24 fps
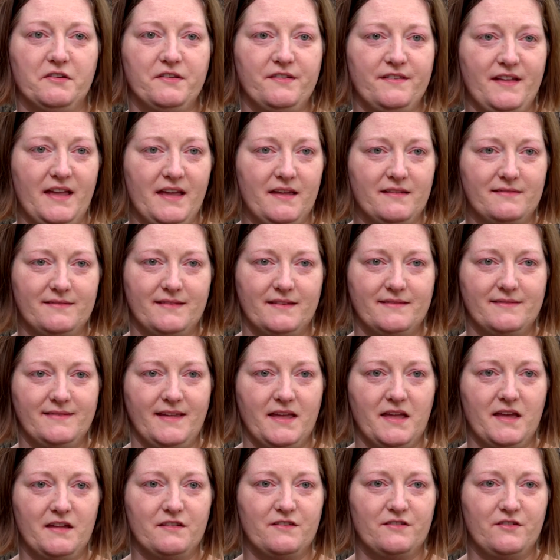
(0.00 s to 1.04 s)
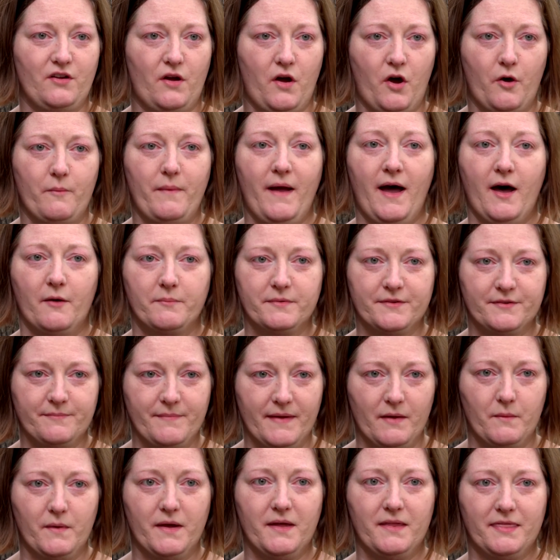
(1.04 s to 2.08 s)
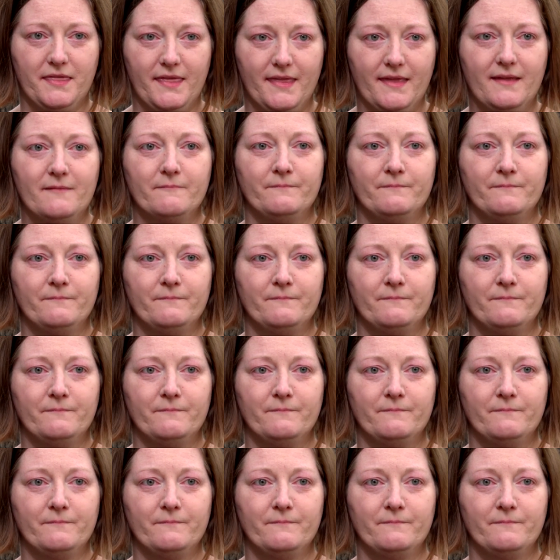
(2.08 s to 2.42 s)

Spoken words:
stays that Say Yes to Hope helps me with